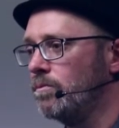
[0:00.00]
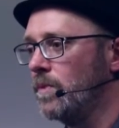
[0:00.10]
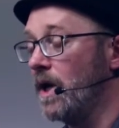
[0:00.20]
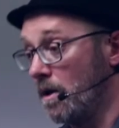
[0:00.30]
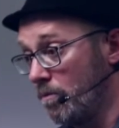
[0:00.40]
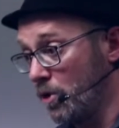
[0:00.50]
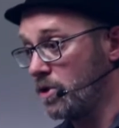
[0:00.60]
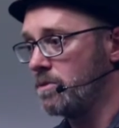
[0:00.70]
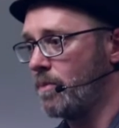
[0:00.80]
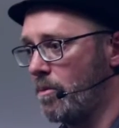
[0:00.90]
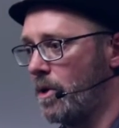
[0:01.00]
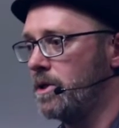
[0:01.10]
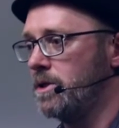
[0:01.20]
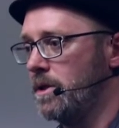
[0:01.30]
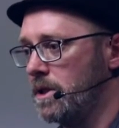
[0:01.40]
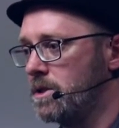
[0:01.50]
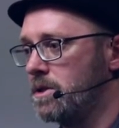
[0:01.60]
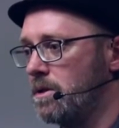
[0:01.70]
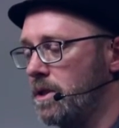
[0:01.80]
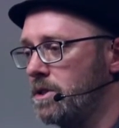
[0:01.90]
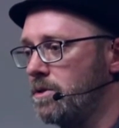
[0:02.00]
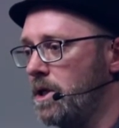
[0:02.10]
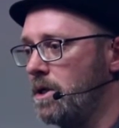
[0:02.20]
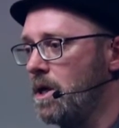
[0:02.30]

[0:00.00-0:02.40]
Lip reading: Yeah, purchasing power parity. That's really